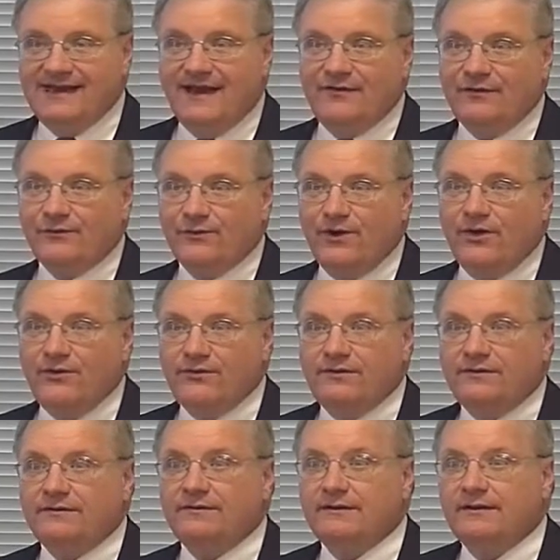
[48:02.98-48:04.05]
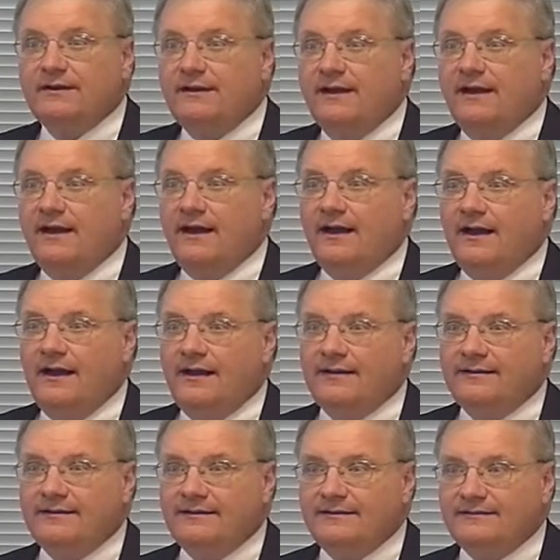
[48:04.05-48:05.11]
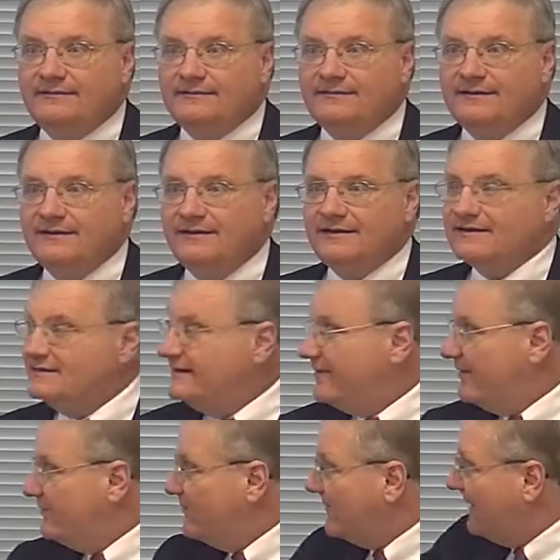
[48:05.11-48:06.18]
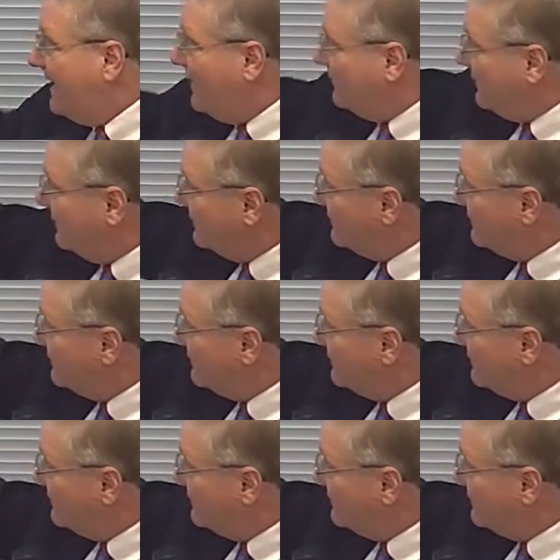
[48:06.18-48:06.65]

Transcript: down the road, you can see my little cow here